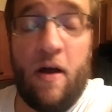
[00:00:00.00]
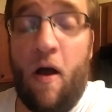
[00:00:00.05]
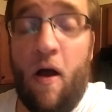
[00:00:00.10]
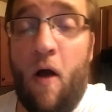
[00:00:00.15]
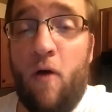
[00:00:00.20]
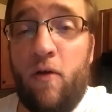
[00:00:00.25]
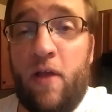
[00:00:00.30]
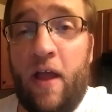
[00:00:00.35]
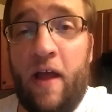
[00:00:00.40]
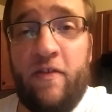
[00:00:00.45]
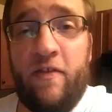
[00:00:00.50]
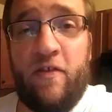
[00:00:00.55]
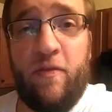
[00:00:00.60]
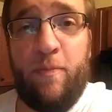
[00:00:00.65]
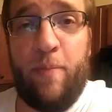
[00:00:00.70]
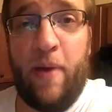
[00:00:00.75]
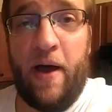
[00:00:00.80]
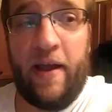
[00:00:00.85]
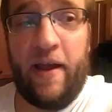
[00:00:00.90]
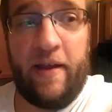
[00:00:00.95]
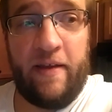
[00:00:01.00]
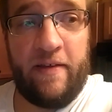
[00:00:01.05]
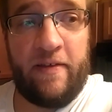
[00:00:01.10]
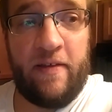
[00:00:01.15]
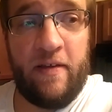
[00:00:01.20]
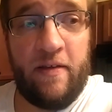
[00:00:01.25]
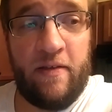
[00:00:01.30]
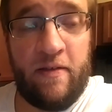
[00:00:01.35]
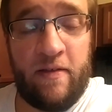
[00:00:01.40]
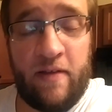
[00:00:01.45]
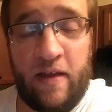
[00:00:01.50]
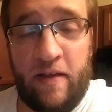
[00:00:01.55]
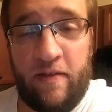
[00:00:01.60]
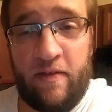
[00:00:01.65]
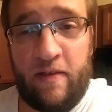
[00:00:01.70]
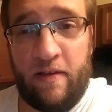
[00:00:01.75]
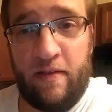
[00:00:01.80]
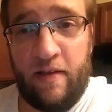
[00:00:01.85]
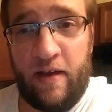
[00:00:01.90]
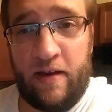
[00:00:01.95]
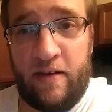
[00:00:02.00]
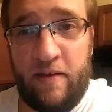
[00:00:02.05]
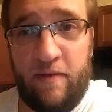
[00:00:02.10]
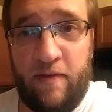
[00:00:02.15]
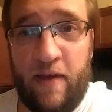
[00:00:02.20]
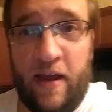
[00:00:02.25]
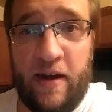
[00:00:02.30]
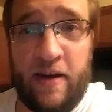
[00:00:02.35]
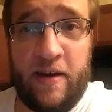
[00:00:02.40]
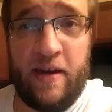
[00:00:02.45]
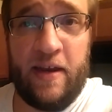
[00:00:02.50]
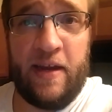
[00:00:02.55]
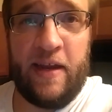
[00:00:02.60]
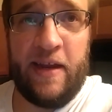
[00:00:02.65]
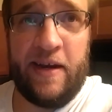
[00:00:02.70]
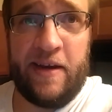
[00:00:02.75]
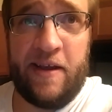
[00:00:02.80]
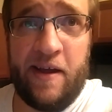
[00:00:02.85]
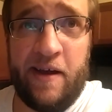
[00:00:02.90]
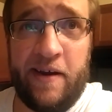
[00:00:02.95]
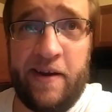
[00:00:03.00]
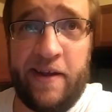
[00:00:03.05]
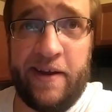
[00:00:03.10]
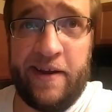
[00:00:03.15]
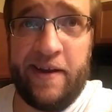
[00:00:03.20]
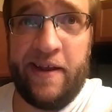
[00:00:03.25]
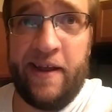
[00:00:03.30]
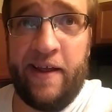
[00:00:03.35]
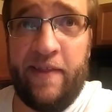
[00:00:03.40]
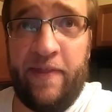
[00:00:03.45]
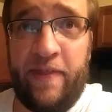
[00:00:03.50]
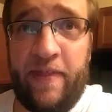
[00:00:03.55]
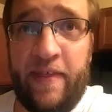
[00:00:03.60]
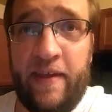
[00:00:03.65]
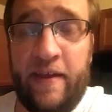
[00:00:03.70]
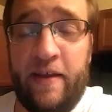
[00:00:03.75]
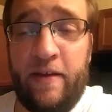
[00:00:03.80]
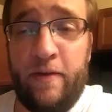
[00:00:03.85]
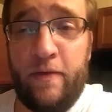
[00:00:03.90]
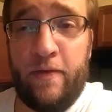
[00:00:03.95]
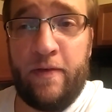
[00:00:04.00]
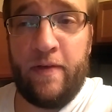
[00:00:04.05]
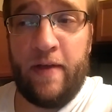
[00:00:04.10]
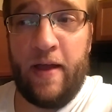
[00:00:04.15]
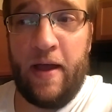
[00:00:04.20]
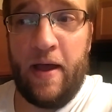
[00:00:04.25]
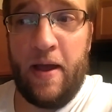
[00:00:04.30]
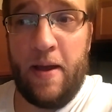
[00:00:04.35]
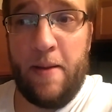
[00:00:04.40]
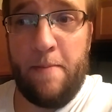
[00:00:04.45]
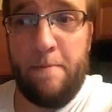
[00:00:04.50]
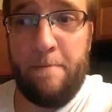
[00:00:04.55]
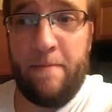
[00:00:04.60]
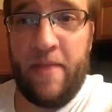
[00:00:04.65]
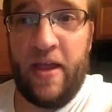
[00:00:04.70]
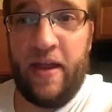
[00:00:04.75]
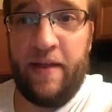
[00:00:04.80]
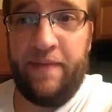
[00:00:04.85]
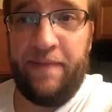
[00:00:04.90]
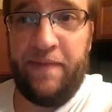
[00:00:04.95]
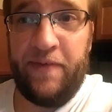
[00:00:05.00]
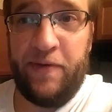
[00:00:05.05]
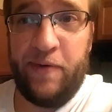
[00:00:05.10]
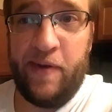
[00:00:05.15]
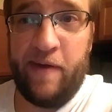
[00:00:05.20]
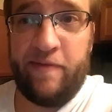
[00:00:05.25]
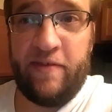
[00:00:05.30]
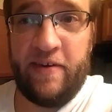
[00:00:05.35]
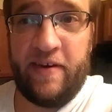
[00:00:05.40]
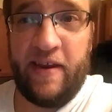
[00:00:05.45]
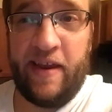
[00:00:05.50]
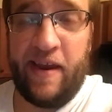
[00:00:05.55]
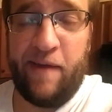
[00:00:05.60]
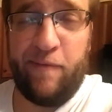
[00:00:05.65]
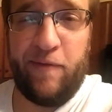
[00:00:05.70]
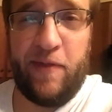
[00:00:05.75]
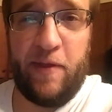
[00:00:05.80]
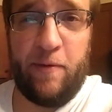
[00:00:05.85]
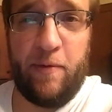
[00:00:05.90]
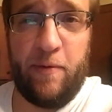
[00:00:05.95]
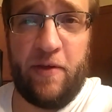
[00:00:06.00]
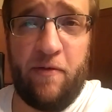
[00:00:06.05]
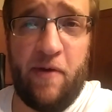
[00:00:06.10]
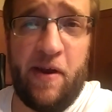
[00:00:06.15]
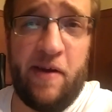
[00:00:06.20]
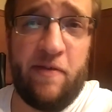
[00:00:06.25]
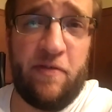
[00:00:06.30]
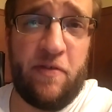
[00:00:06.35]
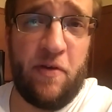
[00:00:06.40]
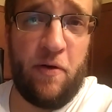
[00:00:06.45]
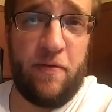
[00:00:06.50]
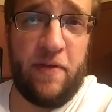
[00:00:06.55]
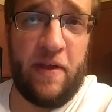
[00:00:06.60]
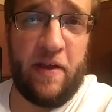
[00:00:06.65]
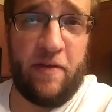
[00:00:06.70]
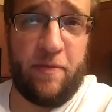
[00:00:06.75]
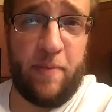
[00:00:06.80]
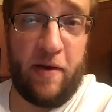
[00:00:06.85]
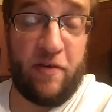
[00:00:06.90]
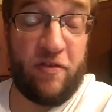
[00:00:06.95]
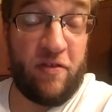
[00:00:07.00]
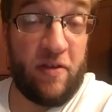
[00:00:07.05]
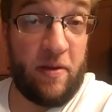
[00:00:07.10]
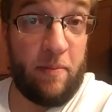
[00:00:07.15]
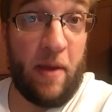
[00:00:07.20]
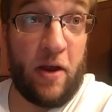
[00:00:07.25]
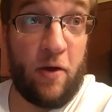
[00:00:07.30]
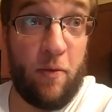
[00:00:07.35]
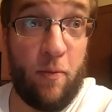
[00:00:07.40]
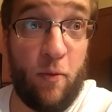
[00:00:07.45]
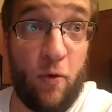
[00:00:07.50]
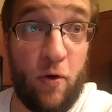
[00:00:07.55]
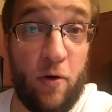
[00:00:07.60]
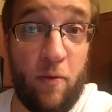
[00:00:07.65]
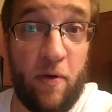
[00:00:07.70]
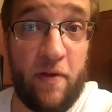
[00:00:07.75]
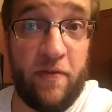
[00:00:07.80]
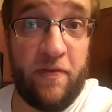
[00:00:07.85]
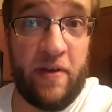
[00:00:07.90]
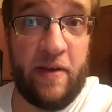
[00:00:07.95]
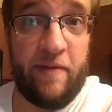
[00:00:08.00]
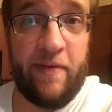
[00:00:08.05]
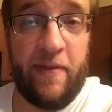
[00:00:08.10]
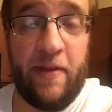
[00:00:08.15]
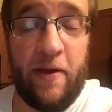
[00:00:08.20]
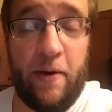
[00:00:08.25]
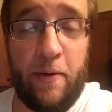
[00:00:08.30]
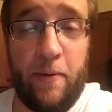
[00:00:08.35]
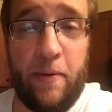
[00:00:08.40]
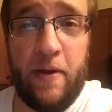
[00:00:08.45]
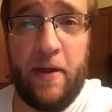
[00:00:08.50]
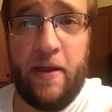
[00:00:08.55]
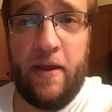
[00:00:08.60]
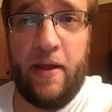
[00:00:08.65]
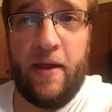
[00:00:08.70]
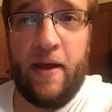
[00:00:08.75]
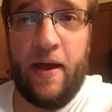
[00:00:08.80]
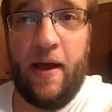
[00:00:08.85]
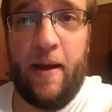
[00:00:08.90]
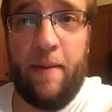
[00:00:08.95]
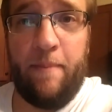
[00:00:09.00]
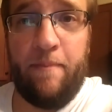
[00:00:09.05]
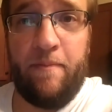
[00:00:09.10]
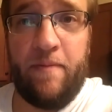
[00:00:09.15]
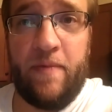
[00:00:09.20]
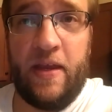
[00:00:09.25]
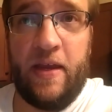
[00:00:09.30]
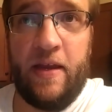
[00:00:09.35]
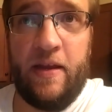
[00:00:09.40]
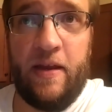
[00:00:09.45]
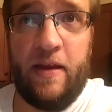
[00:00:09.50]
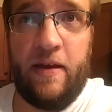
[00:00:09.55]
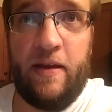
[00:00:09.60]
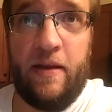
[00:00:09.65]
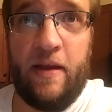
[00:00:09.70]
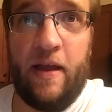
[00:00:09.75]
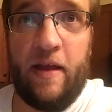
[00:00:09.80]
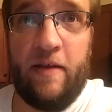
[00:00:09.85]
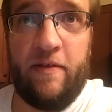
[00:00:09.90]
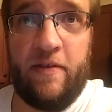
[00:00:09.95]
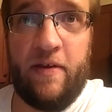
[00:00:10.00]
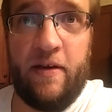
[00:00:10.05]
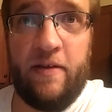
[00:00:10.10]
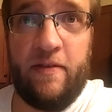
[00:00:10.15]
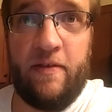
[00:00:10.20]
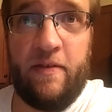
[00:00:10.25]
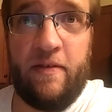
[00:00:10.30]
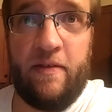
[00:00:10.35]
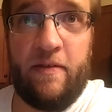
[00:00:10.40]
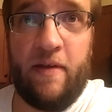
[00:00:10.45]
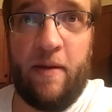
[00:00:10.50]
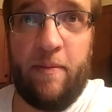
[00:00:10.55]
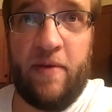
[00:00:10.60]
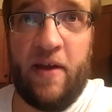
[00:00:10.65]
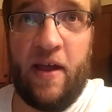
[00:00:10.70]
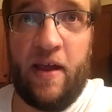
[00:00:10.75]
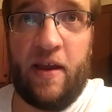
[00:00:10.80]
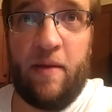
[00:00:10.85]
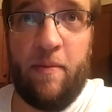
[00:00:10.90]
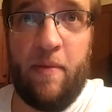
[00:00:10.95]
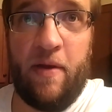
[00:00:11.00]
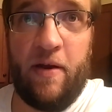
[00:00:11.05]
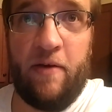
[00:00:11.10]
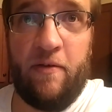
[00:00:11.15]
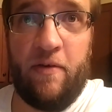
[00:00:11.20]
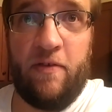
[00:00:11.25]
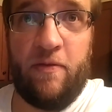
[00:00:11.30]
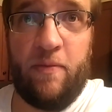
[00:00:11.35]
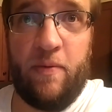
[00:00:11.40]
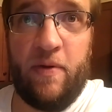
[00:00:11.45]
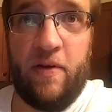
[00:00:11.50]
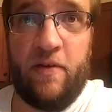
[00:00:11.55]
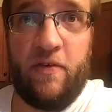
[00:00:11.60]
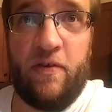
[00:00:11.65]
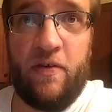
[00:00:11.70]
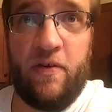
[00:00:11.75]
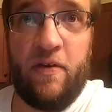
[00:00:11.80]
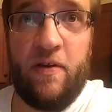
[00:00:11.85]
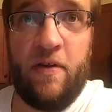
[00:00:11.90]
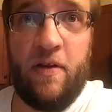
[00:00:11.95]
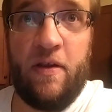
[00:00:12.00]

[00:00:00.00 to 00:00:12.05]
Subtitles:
all kinds of biases and selective editing and cutting and things, and you have to take everything with a grain of salt, especially Michael Moore ones, even though he has done some documentaries which